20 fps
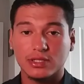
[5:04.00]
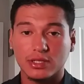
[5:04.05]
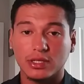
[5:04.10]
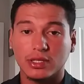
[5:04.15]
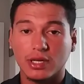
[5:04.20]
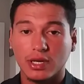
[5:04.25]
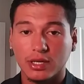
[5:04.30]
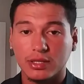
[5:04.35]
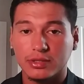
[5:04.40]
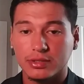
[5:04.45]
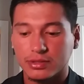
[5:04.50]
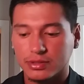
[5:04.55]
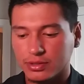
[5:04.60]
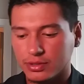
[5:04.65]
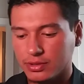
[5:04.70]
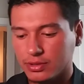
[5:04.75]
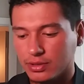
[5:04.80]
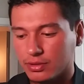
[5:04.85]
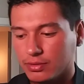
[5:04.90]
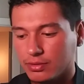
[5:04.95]
their colors,
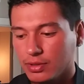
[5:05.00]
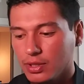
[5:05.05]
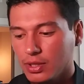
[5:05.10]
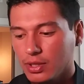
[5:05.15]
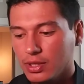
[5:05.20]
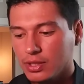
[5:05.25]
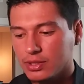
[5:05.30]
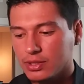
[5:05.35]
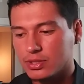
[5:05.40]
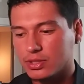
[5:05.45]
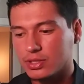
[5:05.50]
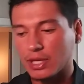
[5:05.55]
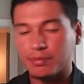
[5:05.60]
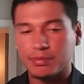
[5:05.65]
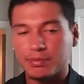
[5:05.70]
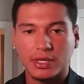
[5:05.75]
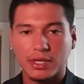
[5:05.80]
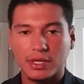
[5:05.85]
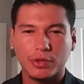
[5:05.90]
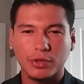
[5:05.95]
you know. Same
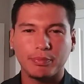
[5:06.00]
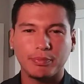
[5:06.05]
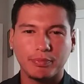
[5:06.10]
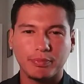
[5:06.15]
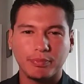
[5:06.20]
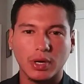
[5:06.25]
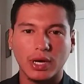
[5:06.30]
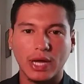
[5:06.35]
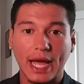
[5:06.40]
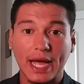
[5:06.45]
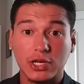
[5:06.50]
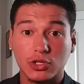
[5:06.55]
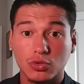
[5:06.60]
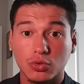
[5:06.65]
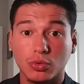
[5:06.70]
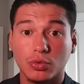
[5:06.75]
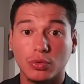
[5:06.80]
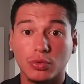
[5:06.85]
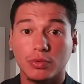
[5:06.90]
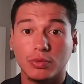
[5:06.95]
thing with uh,
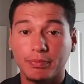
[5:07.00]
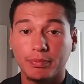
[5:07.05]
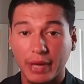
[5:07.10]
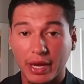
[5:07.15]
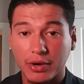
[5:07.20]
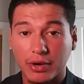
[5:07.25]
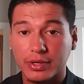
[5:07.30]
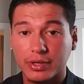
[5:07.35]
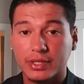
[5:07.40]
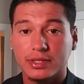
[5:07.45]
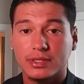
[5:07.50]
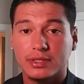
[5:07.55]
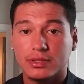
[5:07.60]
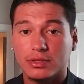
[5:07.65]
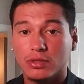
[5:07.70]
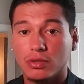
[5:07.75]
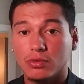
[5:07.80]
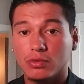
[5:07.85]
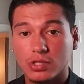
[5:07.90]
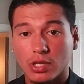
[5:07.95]
actual parrots, you
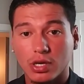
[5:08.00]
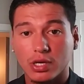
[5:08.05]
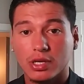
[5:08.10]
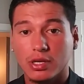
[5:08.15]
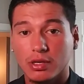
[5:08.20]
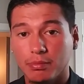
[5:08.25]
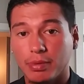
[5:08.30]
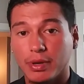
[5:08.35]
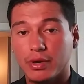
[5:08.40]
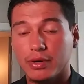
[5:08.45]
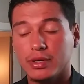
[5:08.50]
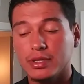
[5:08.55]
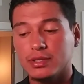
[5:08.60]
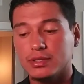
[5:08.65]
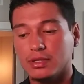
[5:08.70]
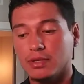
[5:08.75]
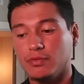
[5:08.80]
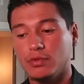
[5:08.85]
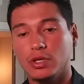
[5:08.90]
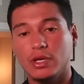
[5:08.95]
know, talking
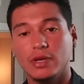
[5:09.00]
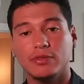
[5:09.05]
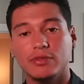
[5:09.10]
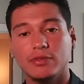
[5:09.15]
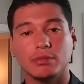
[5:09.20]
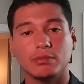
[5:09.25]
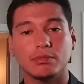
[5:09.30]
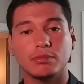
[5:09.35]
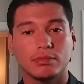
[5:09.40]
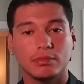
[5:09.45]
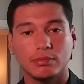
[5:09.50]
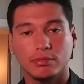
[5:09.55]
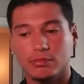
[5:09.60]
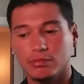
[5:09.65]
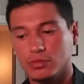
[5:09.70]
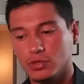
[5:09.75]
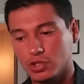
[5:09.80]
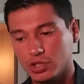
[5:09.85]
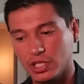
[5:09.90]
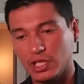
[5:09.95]
parrots. If you give them
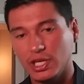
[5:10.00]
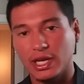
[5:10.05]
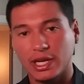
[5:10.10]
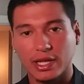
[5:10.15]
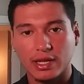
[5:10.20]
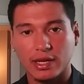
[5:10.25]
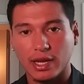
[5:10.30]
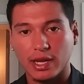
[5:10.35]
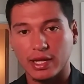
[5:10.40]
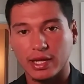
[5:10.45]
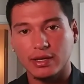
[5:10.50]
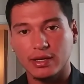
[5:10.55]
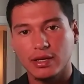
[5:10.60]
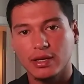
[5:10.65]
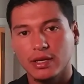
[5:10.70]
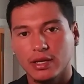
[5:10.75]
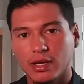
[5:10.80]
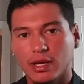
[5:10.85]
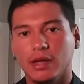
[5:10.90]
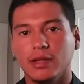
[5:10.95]
chile, like
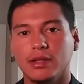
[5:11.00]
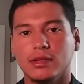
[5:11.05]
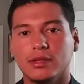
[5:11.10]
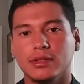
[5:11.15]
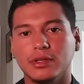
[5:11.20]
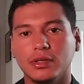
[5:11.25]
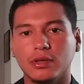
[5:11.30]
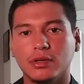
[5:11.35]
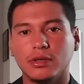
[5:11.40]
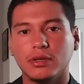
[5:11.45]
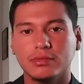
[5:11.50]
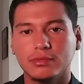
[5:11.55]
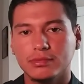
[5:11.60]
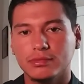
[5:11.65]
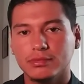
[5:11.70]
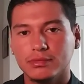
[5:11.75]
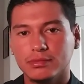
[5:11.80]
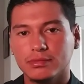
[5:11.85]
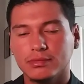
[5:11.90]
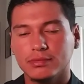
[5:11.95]
you know,
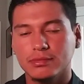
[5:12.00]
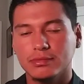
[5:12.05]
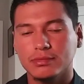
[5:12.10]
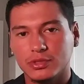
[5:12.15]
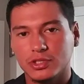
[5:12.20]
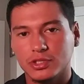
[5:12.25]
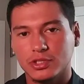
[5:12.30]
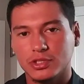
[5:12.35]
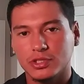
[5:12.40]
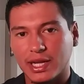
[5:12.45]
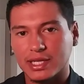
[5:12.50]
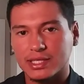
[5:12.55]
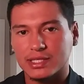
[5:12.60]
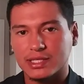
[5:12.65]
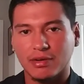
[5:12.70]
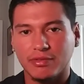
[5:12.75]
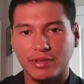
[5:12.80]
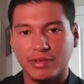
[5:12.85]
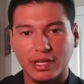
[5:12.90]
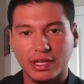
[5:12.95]
chile
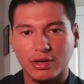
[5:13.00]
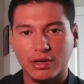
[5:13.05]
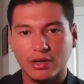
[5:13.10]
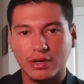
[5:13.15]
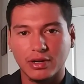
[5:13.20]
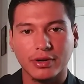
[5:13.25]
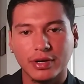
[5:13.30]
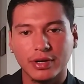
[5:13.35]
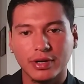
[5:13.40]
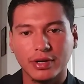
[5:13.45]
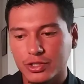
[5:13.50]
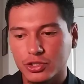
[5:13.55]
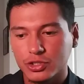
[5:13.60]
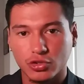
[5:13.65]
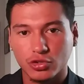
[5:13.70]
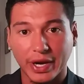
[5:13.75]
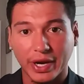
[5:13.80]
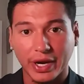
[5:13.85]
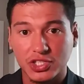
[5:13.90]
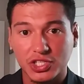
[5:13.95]
cascabel or
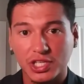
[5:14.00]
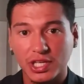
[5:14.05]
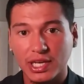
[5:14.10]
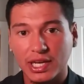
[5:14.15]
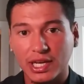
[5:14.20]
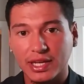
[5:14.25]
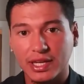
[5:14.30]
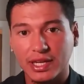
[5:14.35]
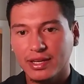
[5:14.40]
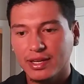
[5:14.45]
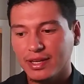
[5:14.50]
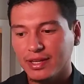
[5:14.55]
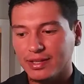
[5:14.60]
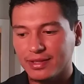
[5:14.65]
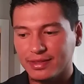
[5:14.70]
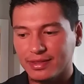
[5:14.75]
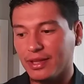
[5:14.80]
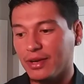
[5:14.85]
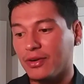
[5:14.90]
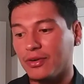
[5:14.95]
dried chile,
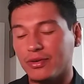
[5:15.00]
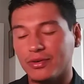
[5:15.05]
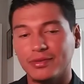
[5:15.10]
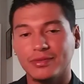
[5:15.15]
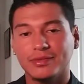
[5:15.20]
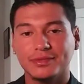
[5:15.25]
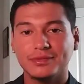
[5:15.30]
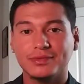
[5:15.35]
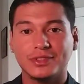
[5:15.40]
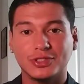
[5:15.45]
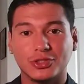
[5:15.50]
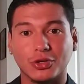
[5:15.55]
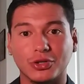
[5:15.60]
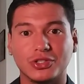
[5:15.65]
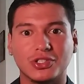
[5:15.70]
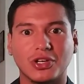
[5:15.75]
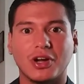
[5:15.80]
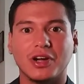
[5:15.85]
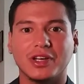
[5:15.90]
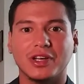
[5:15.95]
they'll
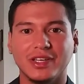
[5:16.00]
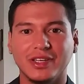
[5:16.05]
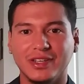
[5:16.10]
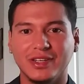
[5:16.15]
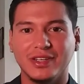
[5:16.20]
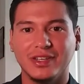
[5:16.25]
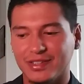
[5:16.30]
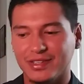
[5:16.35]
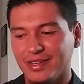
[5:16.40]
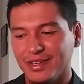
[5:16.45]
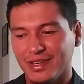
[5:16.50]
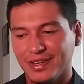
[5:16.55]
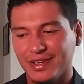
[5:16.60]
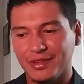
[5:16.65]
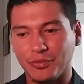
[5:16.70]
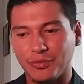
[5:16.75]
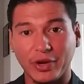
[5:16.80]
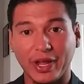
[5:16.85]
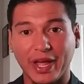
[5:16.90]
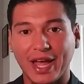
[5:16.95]
start talking and
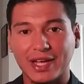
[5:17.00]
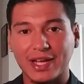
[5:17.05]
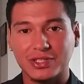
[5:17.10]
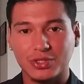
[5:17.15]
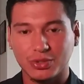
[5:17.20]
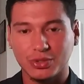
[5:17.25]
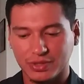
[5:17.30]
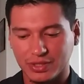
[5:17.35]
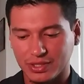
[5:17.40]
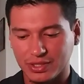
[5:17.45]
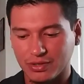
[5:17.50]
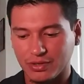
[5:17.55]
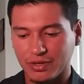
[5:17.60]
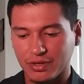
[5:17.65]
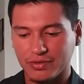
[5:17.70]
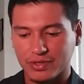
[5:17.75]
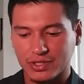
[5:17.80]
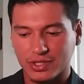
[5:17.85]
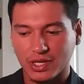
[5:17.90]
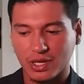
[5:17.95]
react to it, you know,
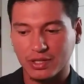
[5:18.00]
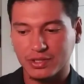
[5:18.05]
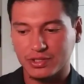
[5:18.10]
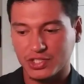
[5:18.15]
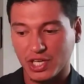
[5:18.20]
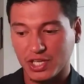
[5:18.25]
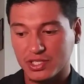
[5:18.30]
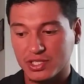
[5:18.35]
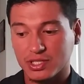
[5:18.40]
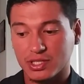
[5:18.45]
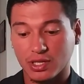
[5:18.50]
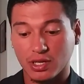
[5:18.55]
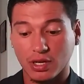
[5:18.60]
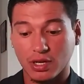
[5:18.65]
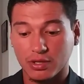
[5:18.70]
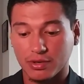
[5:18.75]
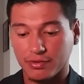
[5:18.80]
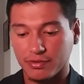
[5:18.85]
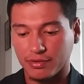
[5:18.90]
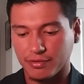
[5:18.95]
even co- changes the
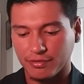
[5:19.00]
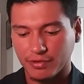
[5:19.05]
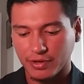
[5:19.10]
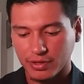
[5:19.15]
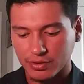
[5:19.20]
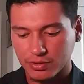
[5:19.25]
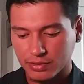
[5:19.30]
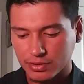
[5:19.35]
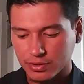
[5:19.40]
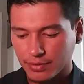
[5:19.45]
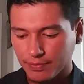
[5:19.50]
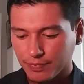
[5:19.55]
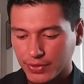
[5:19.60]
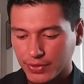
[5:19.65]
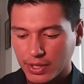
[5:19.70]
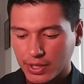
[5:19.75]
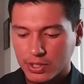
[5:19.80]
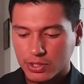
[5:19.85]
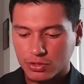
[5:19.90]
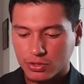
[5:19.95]
color of their feathers.
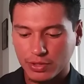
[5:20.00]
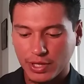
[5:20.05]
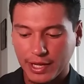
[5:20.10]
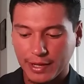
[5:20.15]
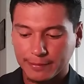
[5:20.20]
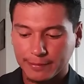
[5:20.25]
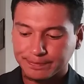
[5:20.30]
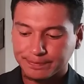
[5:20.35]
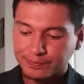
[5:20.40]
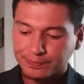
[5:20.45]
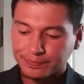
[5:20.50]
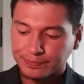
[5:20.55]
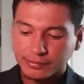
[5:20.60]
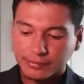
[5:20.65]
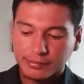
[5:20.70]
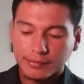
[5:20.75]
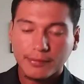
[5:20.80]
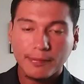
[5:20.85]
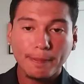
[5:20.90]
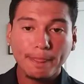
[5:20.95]
So yeah,
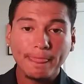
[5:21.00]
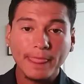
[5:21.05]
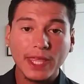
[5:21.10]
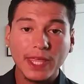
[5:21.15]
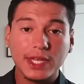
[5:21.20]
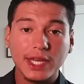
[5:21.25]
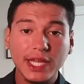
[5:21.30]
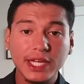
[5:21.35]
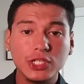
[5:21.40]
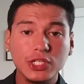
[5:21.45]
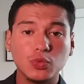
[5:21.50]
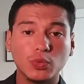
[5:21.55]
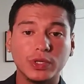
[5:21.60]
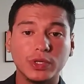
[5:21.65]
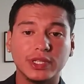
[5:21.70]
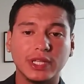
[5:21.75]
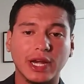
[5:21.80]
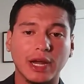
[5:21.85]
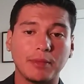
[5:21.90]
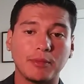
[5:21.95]
the next
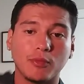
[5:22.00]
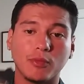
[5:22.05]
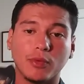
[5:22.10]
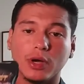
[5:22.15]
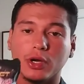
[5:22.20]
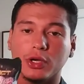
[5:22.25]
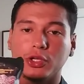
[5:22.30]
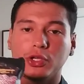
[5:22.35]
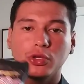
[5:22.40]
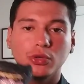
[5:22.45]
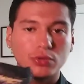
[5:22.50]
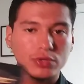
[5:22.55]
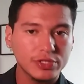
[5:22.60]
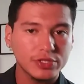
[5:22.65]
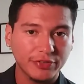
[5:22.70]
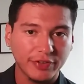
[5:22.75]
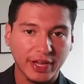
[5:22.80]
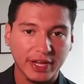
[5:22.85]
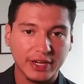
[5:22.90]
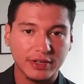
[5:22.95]
one that I'm a huge
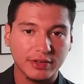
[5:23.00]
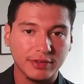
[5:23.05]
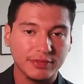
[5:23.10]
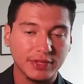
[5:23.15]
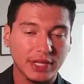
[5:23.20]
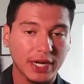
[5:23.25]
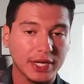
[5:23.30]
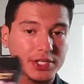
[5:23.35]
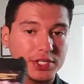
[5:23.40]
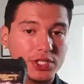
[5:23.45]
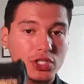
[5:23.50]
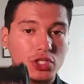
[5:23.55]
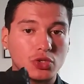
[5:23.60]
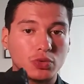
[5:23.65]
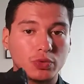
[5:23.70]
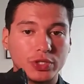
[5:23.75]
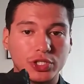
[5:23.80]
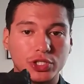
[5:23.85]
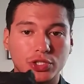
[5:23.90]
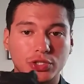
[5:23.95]
fan of that I just
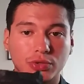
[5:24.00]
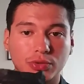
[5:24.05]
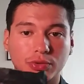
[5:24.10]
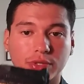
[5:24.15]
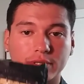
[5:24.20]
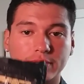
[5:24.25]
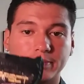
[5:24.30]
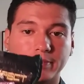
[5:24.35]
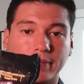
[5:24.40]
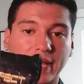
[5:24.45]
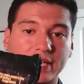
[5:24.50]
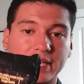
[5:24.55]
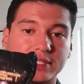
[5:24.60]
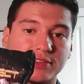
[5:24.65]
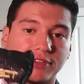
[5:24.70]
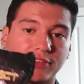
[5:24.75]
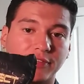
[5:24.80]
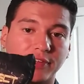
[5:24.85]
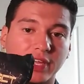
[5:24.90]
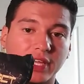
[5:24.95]
switched to is
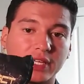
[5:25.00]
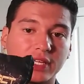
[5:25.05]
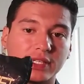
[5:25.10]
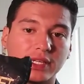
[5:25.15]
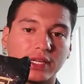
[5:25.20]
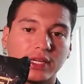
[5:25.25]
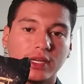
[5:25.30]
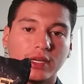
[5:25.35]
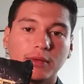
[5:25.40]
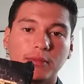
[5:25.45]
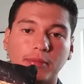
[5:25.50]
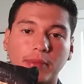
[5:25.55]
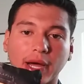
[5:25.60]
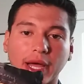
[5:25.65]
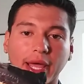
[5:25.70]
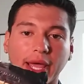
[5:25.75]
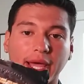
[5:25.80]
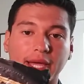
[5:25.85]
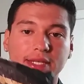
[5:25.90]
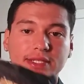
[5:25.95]
Mass Effect
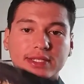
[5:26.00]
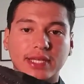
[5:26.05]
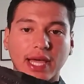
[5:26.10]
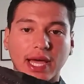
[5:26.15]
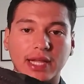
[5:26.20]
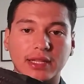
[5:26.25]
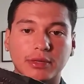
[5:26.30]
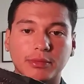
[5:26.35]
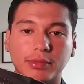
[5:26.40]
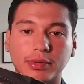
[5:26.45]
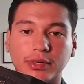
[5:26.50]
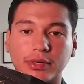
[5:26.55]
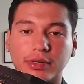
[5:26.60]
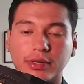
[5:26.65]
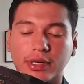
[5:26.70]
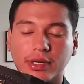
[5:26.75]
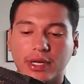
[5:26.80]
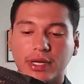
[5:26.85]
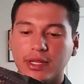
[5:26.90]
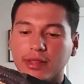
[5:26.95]
by
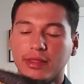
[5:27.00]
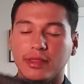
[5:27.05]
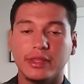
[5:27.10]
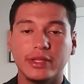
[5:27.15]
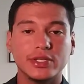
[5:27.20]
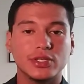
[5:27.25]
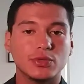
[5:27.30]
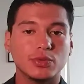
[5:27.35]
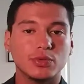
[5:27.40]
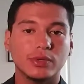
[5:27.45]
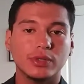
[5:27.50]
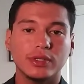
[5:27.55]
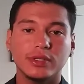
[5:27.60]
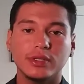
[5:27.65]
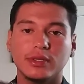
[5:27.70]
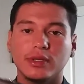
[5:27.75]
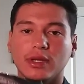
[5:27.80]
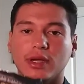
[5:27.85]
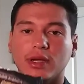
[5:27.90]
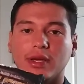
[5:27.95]
Excalibur. This
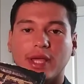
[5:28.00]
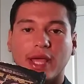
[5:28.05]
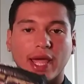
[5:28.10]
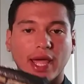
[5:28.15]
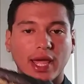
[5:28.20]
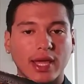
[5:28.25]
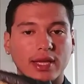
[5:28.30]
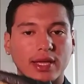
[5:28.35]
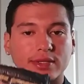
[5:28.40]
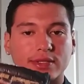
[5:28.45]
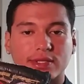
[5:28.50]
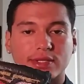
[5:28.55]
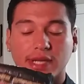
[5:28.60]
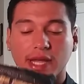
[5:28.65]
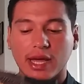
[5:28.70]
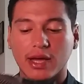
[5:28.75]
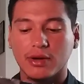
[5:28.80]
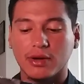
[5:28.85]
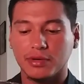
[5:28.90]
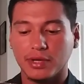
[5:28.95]
one, hands
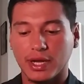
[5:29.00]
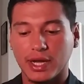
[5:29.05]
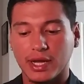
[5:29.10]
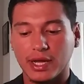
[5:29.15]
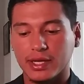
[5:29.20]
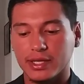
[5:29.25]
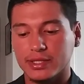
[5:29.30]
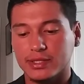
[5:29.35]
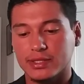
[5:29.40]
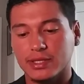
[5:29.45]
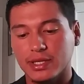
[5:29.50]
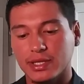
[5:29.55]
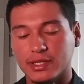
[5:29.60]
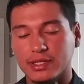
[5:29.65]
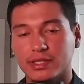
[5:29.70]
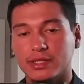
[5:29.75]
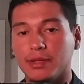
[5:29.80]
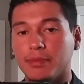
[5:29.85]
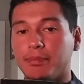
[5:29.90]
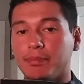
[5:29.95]
down, guys,
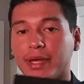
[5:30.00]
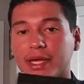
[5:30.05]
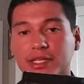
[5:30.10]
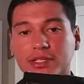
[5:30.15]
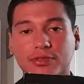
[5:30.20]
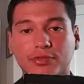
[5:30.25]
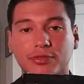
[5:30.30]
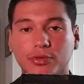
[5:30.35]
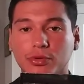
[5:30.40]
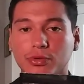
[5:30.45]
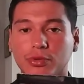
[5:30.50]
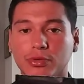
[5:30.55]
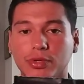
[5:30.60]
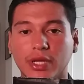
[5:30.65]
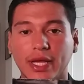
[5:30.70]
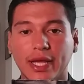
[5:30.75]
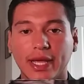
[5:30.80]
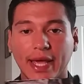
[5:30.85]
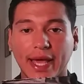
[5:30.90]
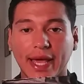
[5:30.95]
is the best food.
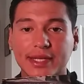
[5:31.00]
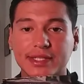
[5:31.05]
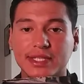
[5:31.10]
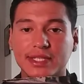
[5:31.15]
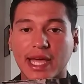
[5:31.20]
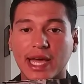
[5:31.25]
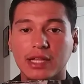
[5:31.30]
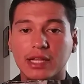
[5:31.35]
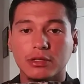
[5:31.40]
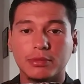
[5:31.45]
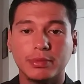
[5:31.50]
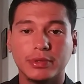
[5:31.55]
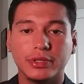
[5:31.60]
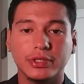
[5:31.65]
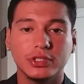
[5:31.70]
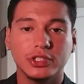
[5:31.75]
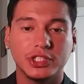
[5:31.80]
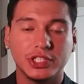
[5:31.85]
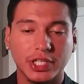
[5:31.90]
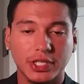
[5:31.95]
Excalibur
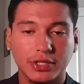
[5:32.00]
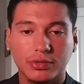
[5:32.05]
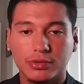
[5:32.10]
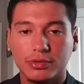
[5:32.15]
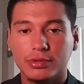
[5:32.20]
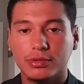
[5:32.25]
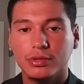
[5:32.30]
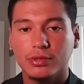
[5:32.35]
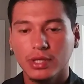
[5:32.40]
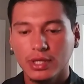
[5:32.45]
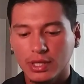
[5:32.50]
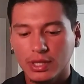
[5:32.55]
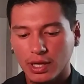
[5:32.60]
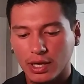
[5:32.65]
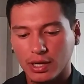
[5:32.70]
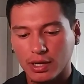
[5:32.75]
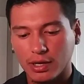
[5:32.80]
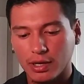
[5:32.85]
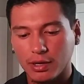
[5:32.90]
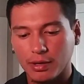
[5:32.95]
in general.
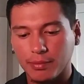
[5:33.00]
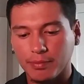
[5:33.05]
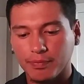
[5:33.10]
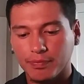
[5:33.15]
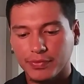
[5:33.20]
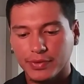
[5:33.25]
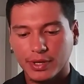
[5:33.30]
Um,